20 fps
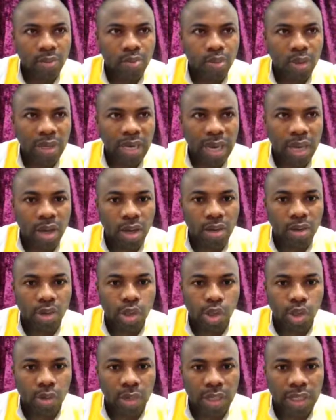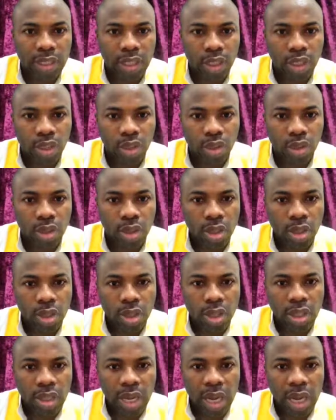Pray that God will strengthen you.
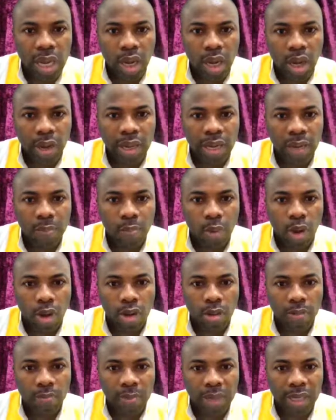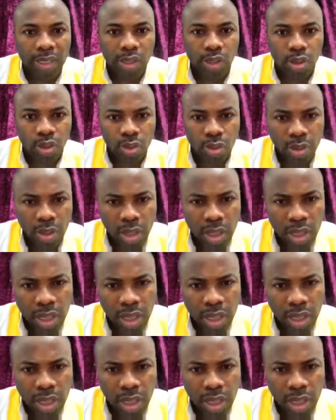Yeah, Ohene Paul, bless you.